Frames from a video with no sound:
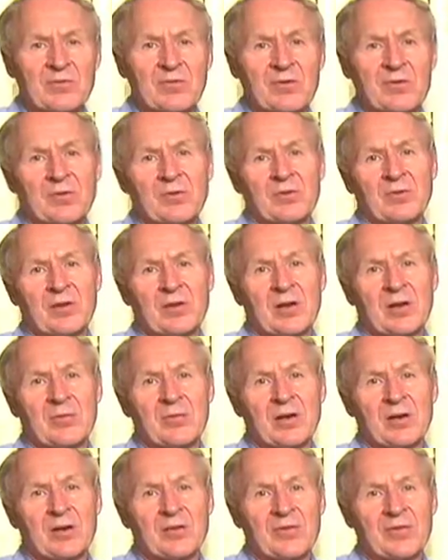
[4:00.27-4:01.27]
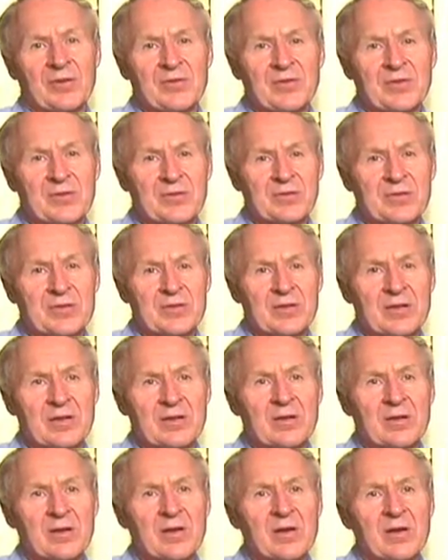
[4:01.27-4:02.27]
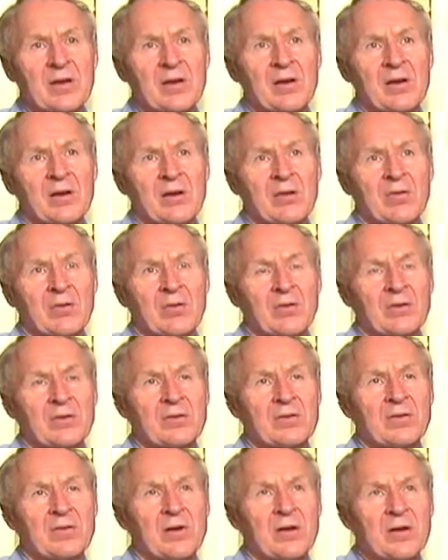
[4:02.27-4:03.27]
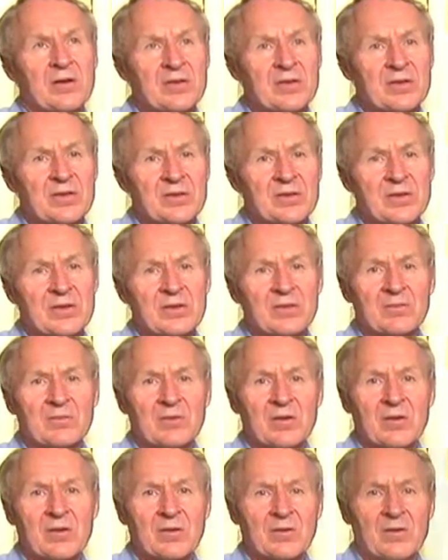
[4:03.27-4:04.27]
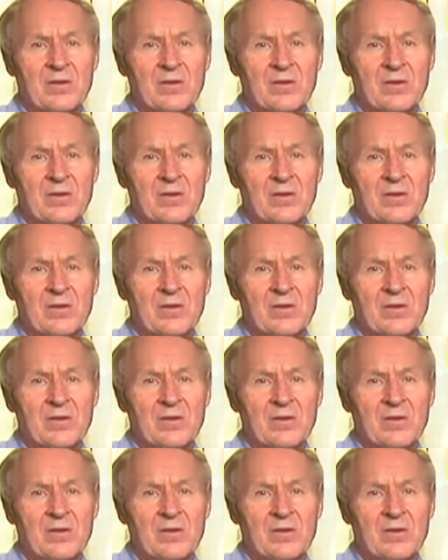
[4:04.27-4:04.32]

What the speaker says: ones will come on 50%. What our system